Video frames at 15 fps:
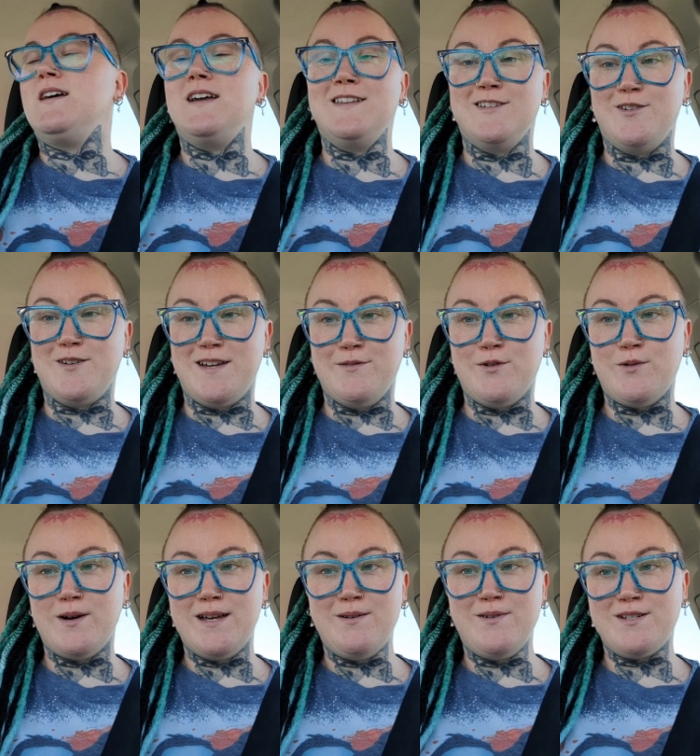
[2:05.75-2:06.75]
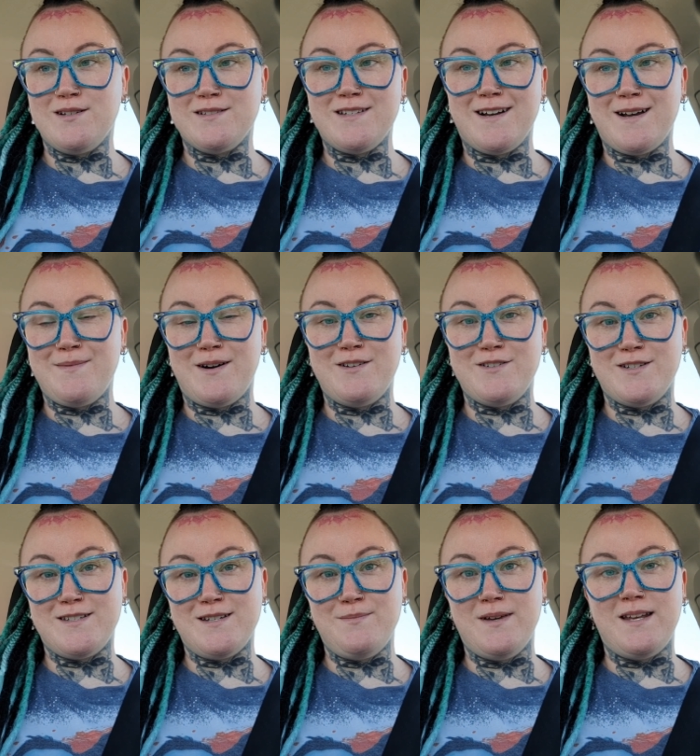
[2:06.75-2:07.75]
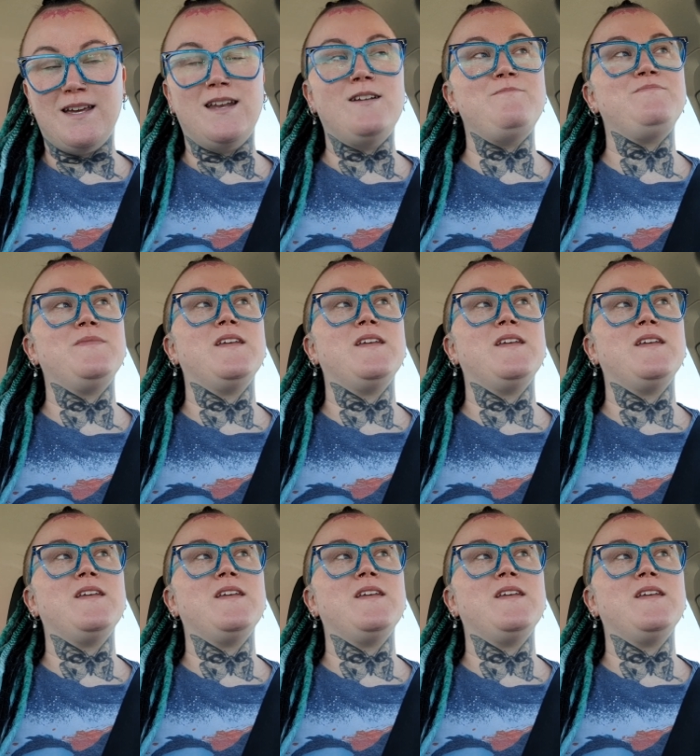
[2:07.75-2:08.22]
a little giveaway, which I'll talk about in just a minute,